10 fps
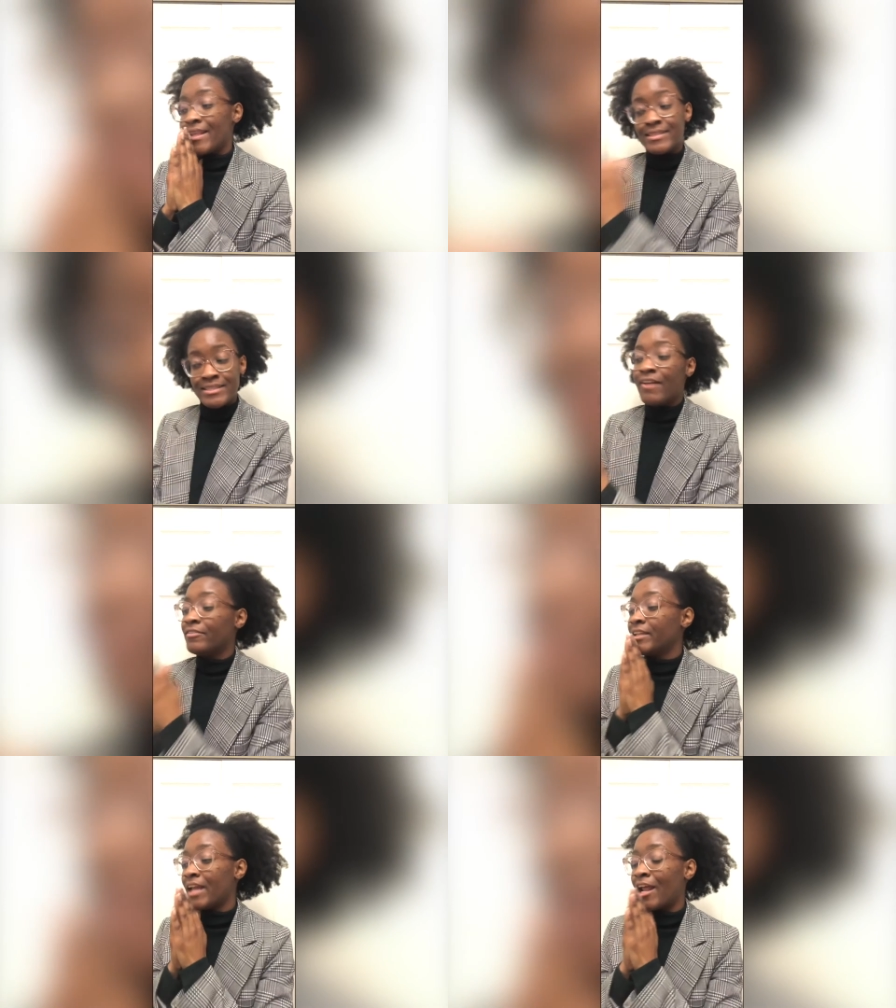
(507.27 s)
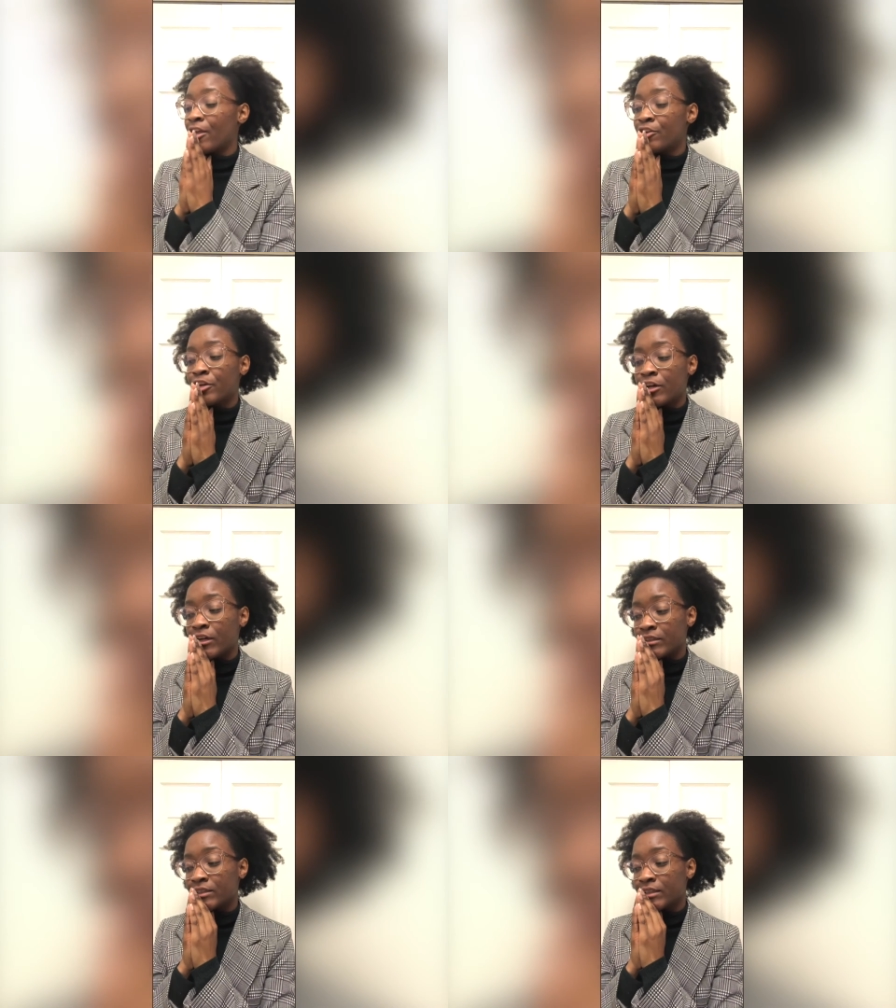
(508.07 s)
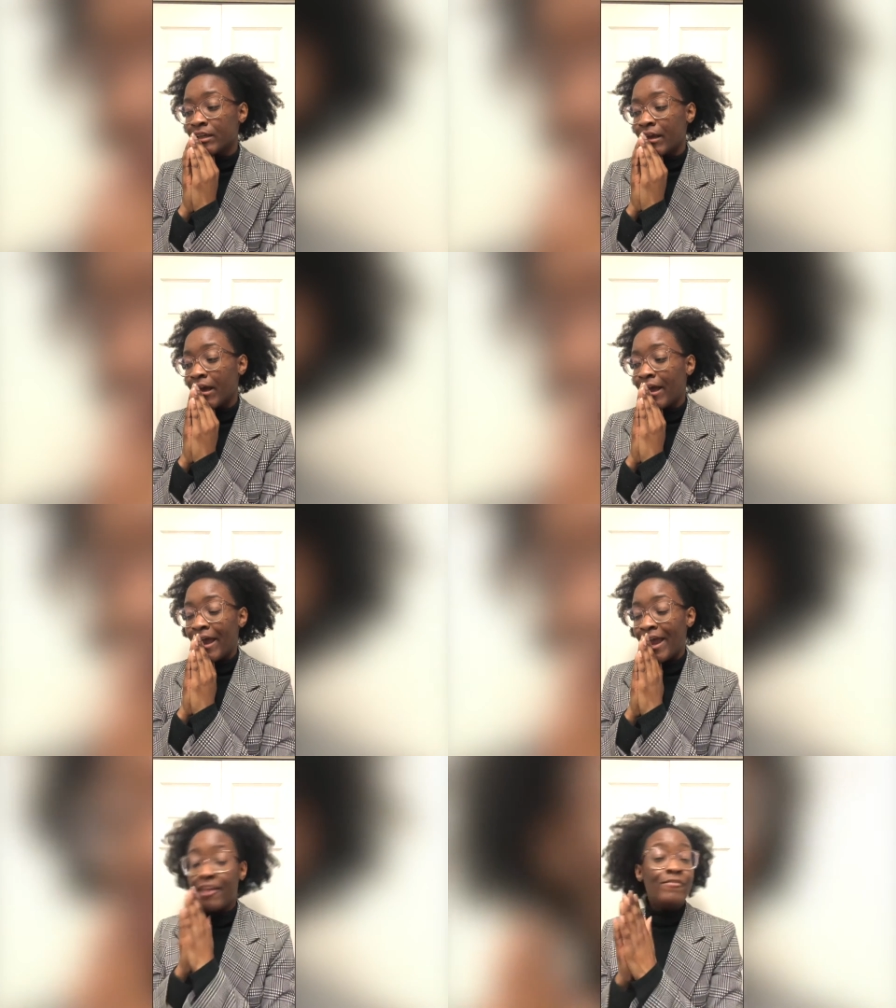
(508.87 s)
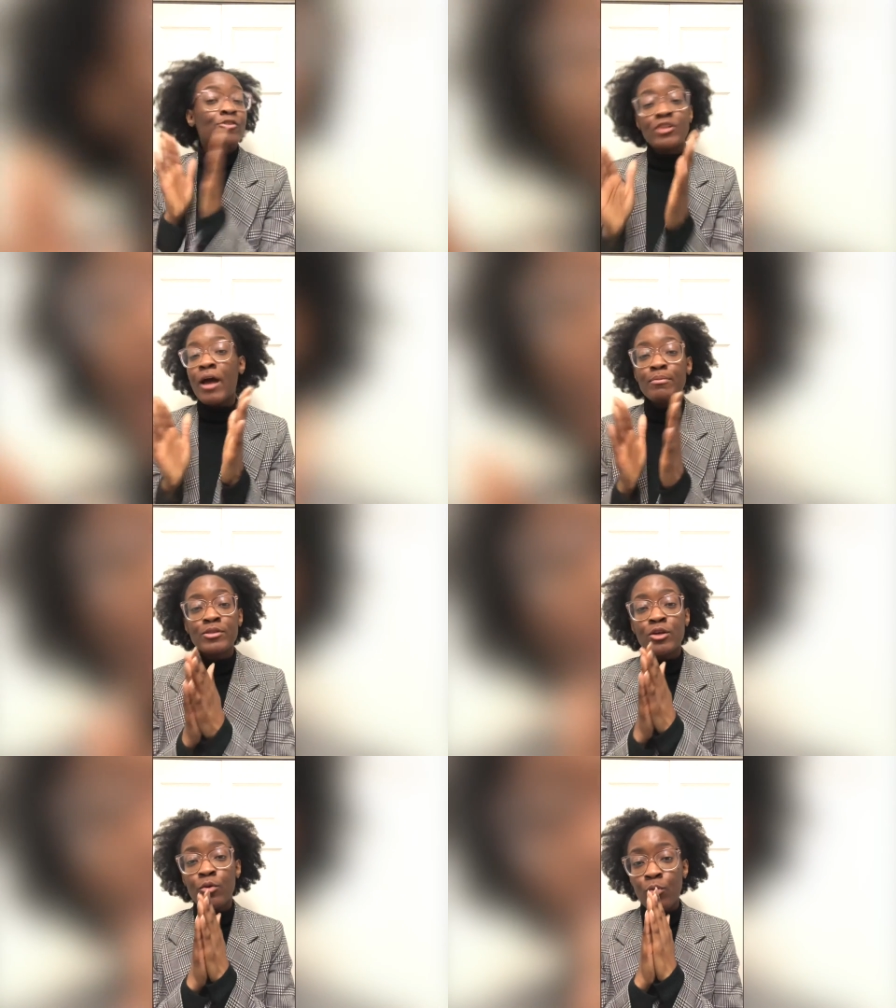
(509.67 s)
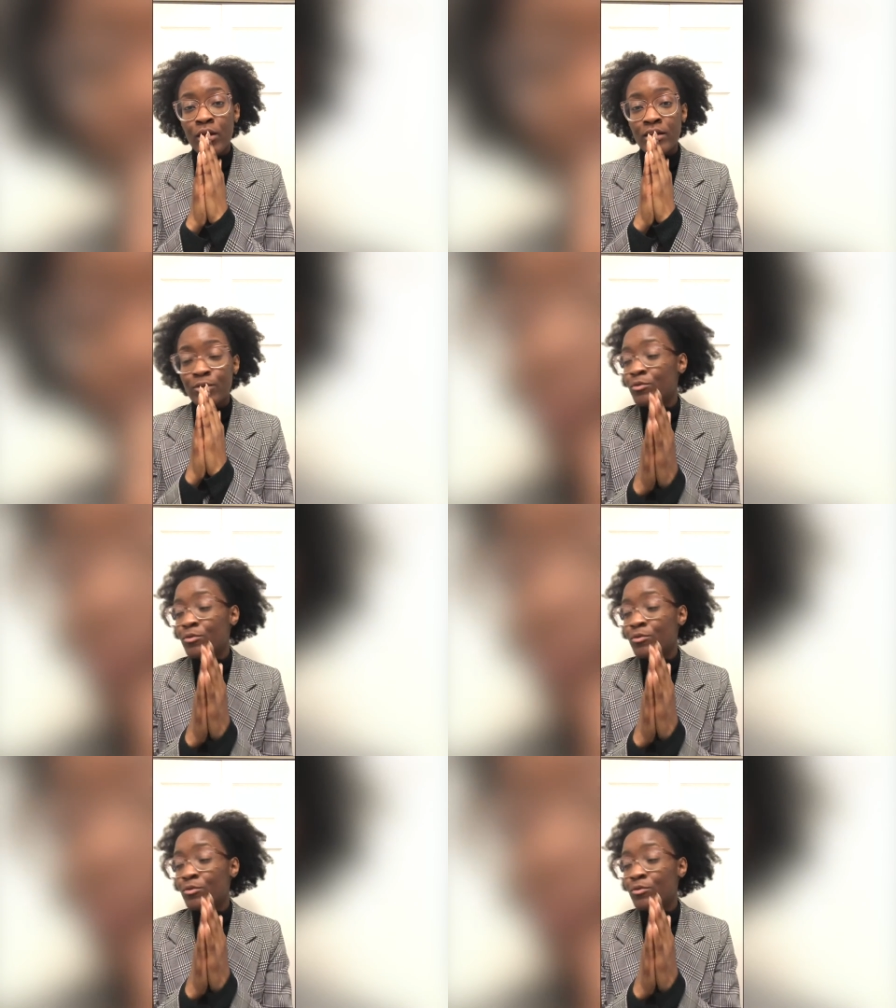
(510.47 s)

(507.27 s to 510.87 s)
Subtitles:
it's definitely not undercooked. And if you saw episode 1,